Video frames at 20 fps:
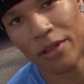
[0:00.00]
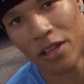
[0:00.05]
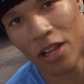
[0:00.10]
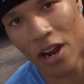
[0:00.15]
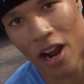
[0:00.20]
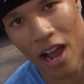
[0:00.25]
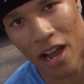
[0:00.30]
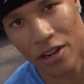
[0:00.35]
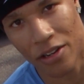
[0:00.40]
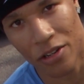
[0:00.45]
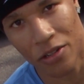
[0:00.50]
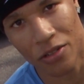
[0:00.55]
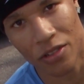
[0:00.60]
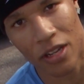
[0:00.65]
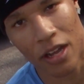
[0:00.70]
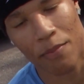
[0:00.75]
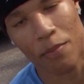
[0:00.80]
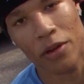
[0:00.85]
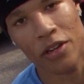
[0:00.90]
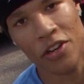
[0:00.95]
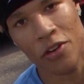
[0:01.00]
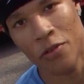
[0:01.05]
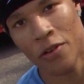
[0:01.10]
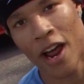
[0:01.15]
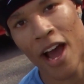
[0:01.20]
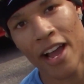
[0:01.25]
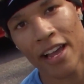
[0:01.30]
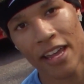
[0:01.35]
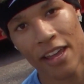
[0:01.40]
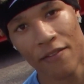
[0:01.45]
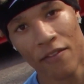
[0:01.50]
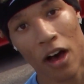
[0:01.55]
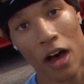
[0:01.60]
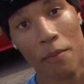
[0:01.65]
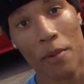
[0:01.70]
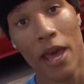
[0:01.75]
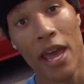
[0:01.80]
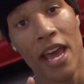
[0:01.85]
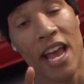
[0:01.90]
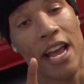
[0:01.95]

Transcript: to learn how to do stuff, but do not give up.